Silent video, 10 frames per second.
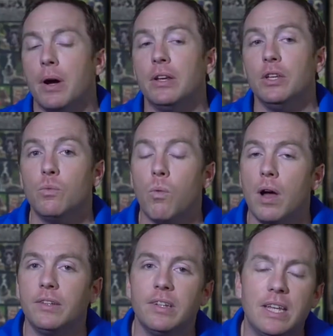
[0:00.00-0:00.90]
but you
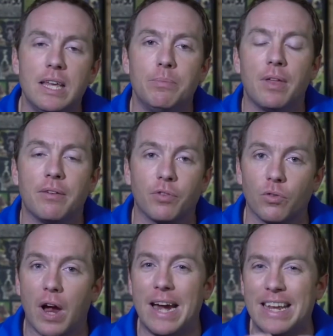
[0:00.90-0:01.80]
want to keep that
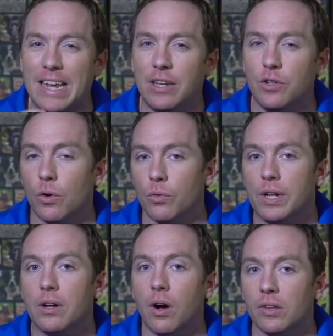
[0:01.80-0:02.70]
variety in your
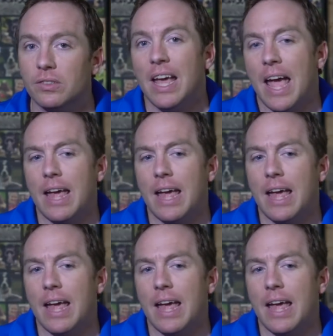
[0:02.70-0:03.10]
recalls.